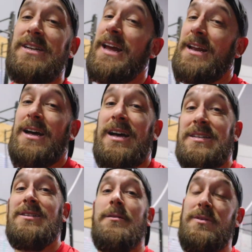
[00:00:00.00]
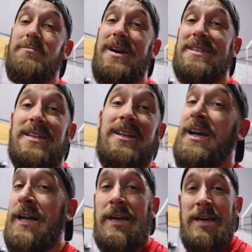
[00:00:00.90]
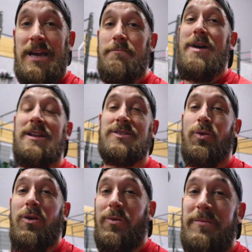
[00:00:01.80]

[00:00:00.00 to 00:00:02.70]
to date has not been bested in men's or